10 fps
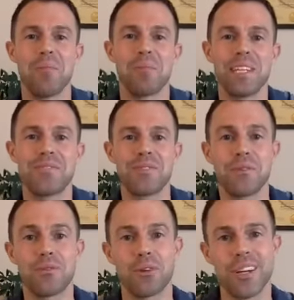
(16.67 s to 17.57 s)
please feel
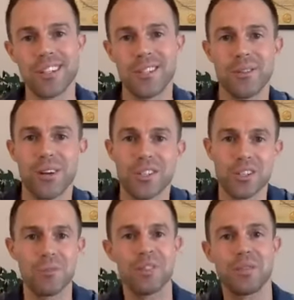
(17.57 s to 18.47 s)
free to
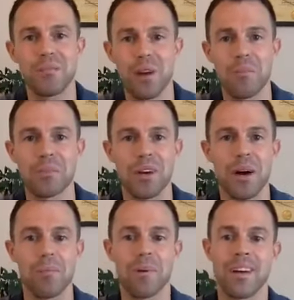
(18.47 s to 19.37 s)
shoot me some thumbs
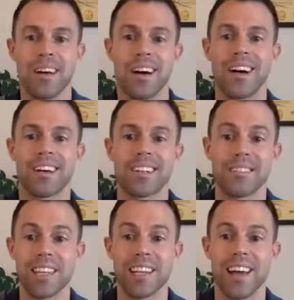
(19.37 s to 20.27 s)
up,
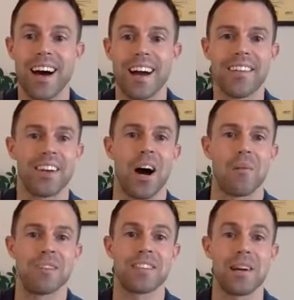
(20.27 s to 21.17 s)
say hi in the
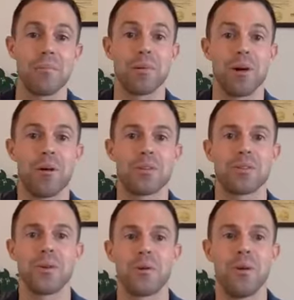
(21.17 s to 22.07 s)
comments down below
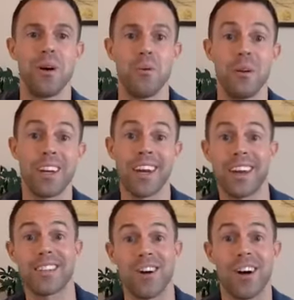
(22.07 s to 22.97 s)
so we can kind
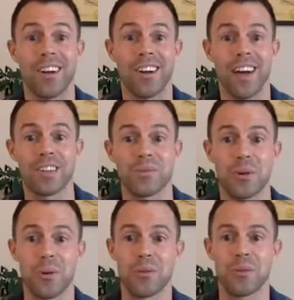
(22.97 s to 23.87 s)
of talk as we're
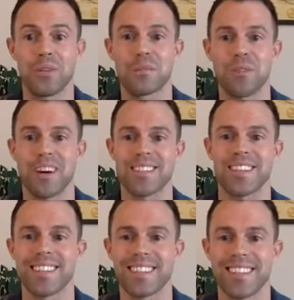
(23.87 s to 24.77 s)
going through this
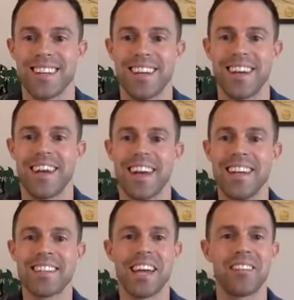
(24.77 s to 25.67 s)
process. Hey
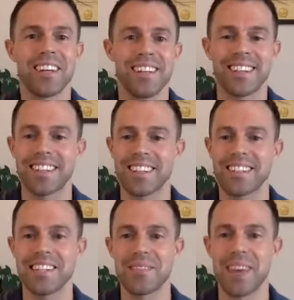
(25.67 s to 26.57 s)
David, good to
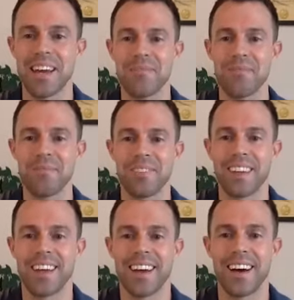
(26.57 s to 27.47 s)
see you, man.
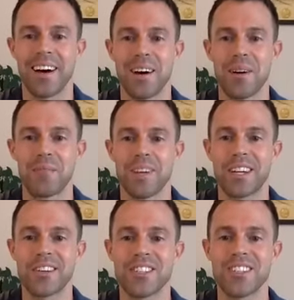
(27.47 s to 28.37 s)
Hey
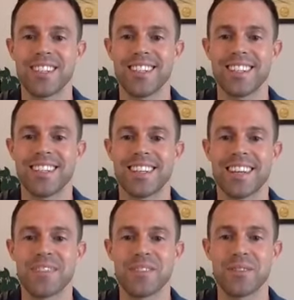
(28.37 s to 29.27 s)
Christian,
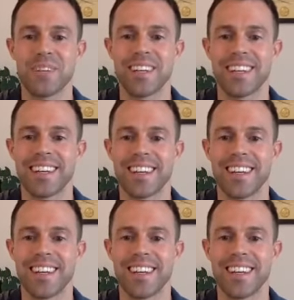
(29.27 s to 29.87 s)
thanks for joining.